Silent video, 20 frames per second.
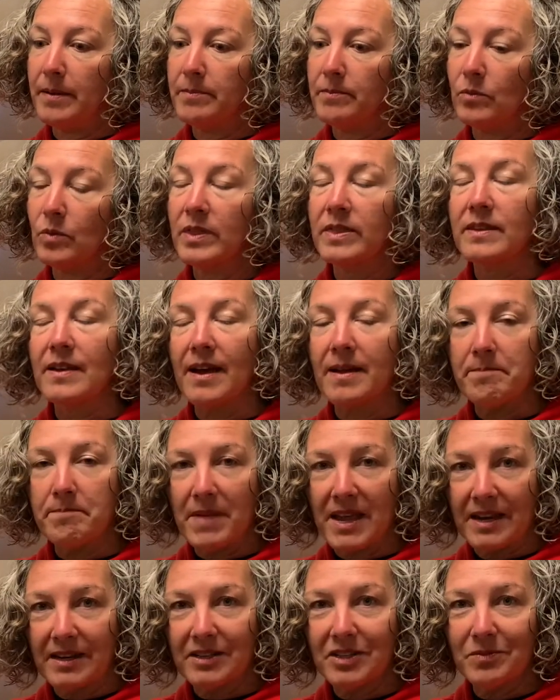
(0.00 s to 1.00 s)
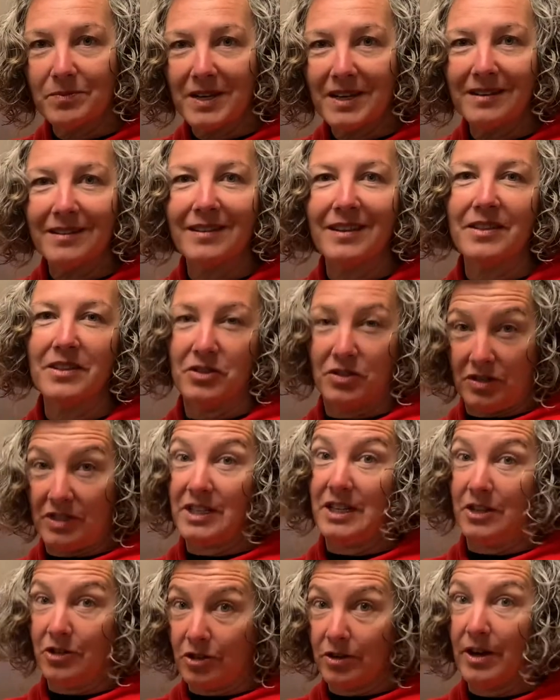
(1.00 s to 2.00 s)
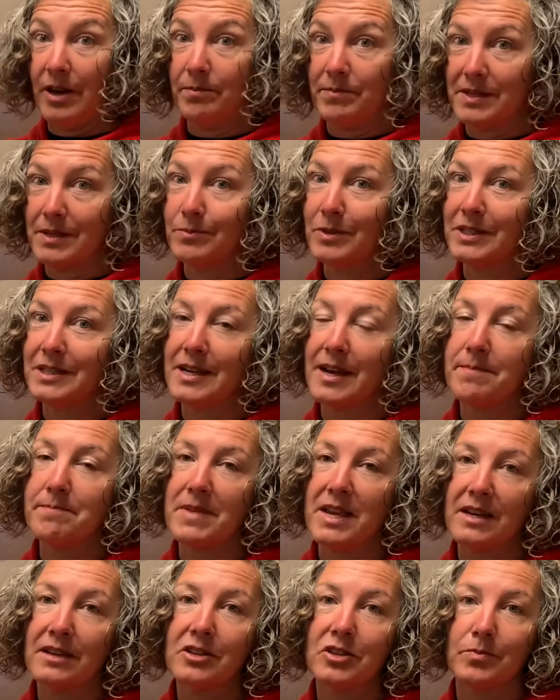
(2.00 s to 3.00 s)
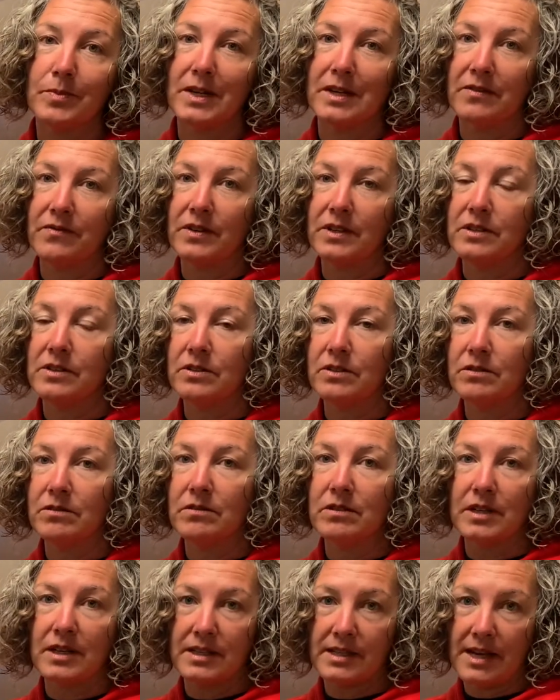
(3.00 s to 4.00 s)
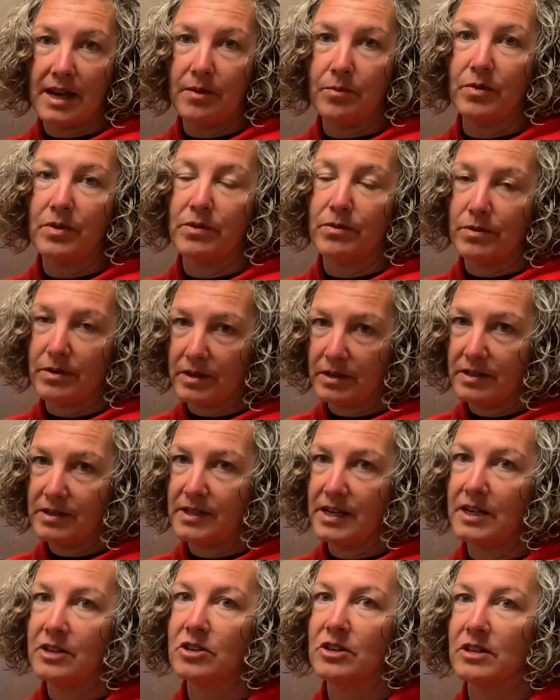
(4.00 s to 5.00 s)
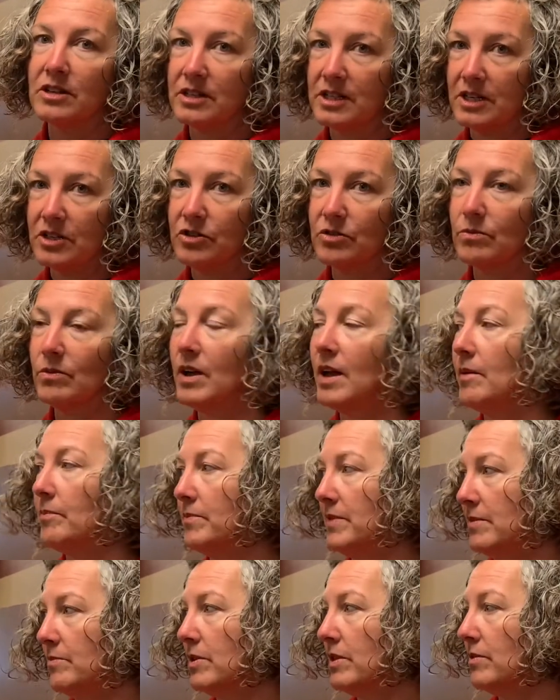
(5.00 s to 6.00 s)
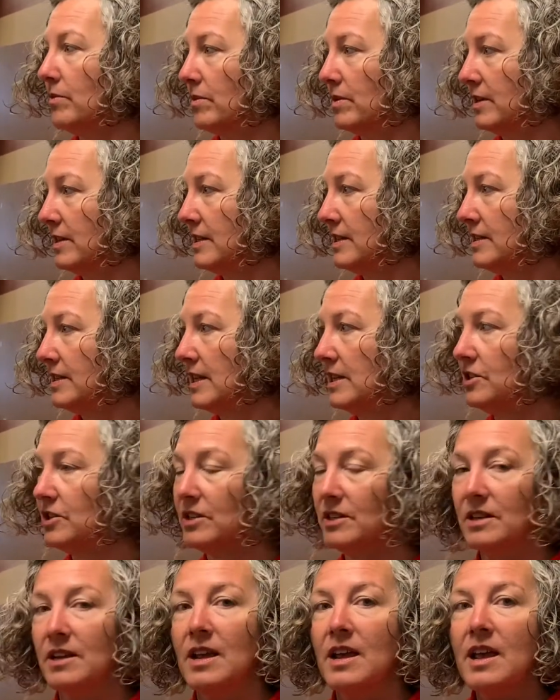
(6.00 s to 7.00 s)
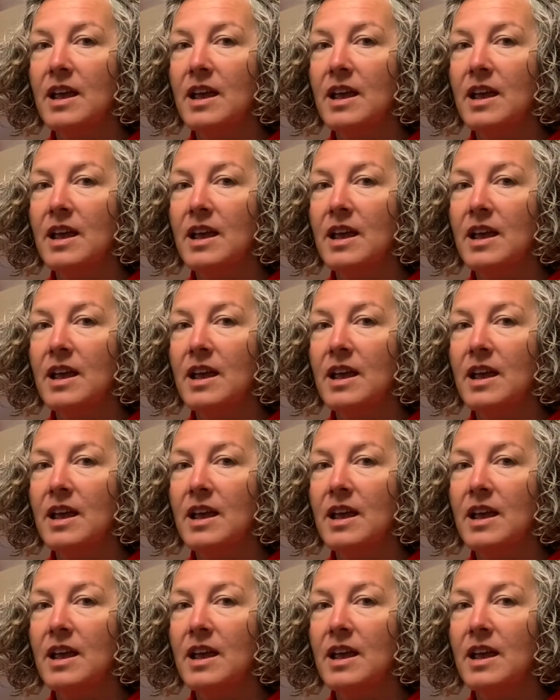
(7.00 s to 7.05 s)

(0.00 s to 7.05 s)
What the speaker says: with time management, then the teacher helps them with time management. If a student needs help with organization, a teacher will help them with organization.